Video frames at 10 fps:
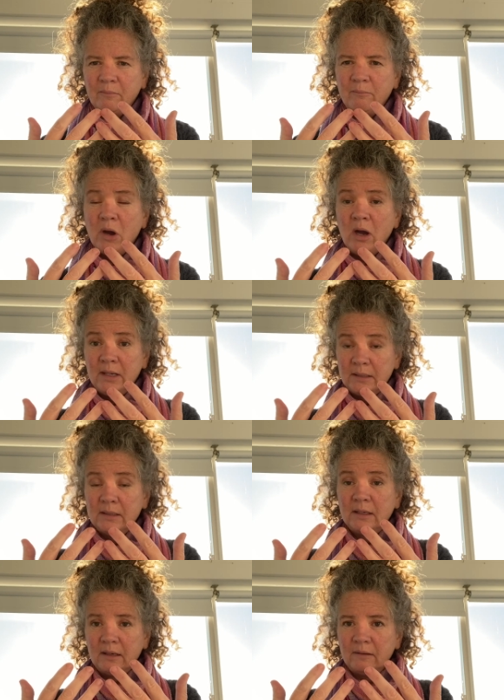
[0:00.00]
bonds
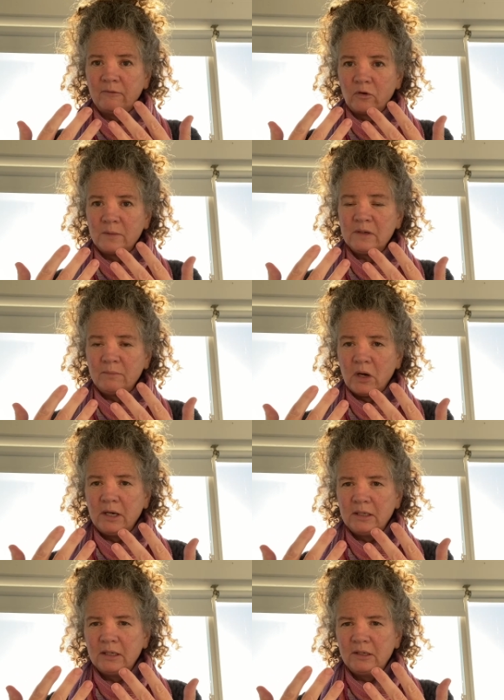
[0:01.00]
and forms of
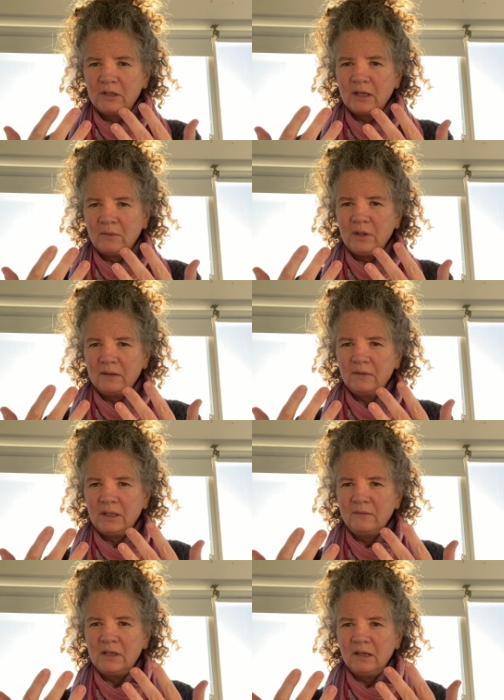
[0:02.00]
bondage that we have
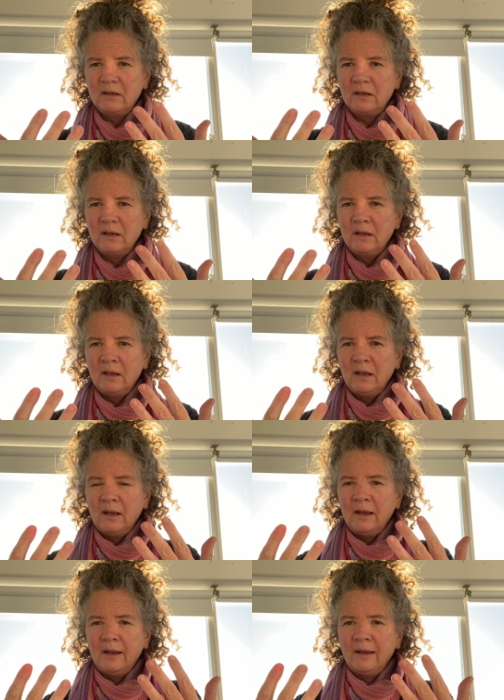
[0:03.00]
lived in
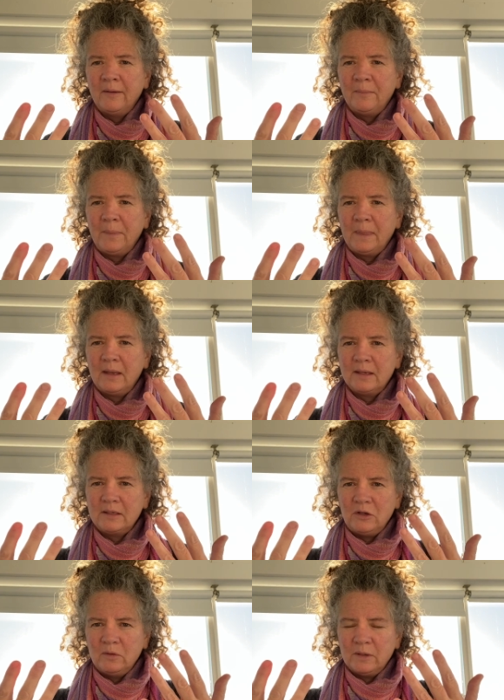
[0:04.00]
as a
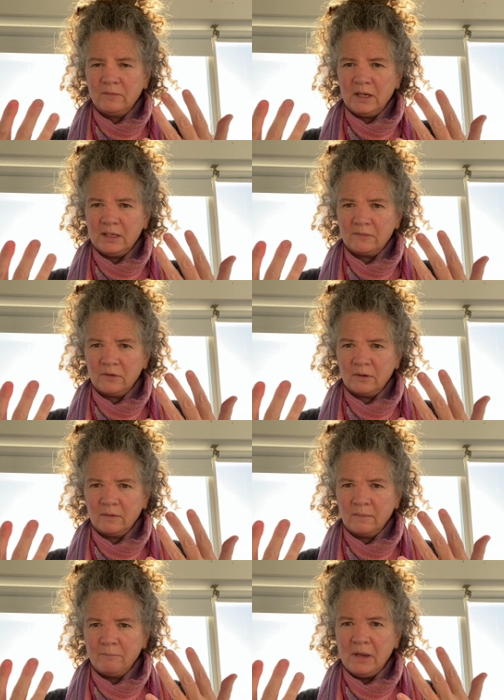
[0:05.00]
human race for
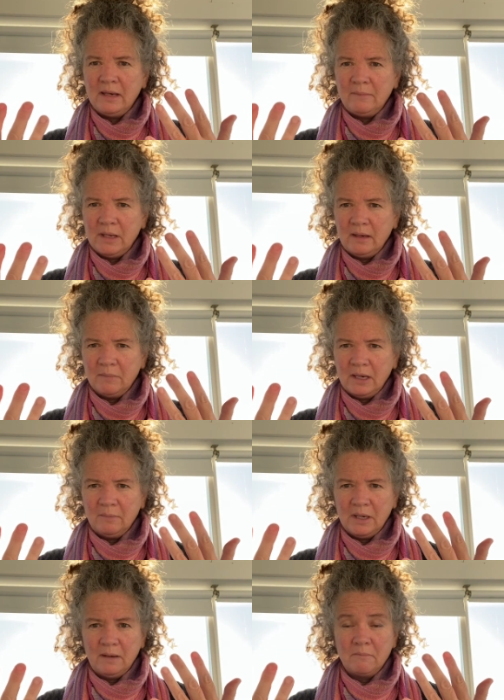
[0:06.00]

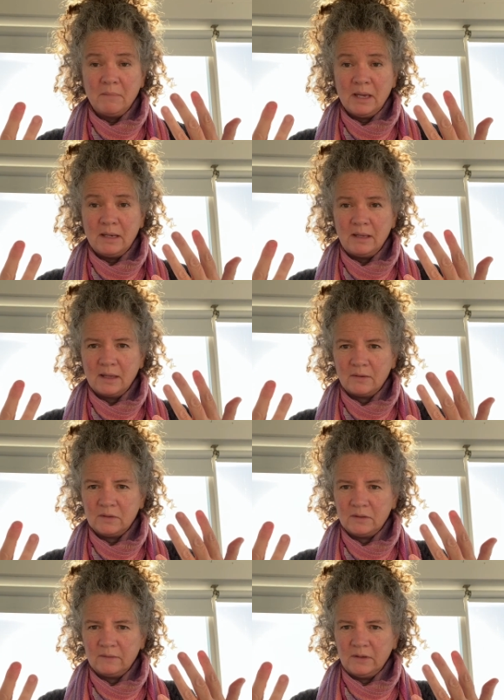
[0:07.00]
many
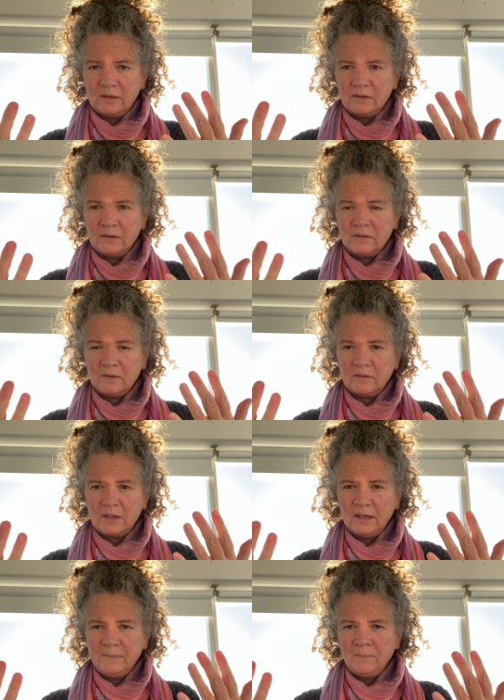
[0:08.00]
thousands of years.
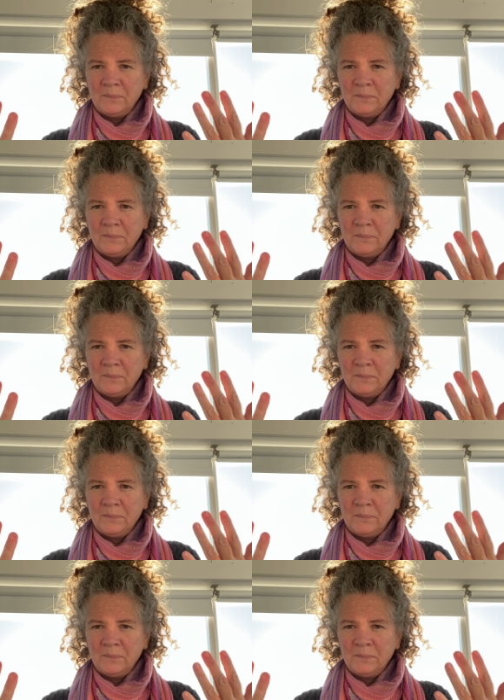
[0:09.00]
Okay,